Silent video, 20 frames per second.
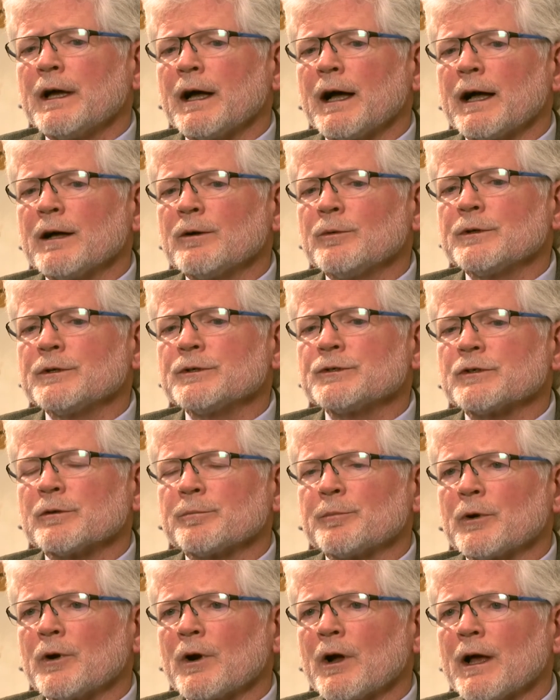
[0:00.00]
I was
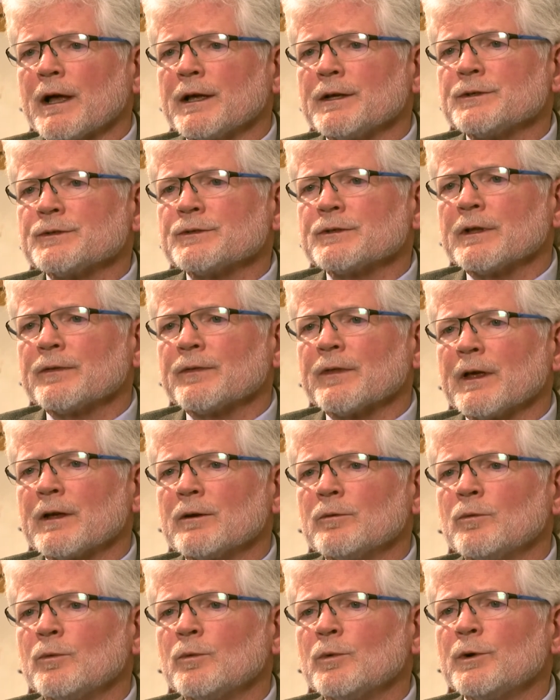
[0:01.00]
surprised that
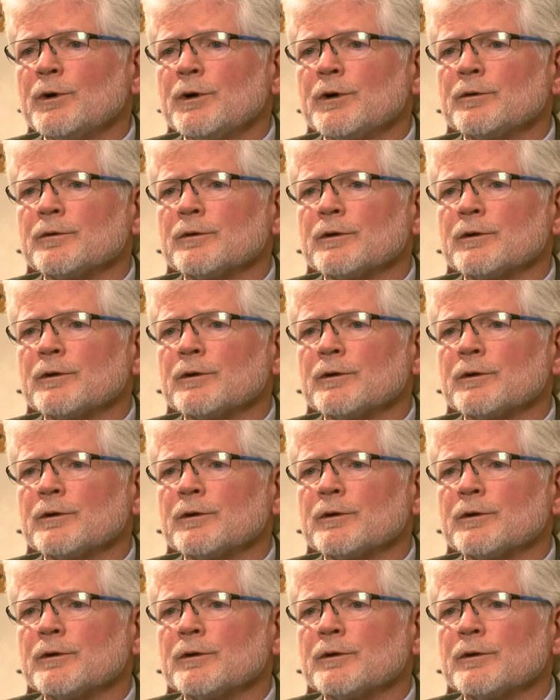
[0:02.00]
they weren't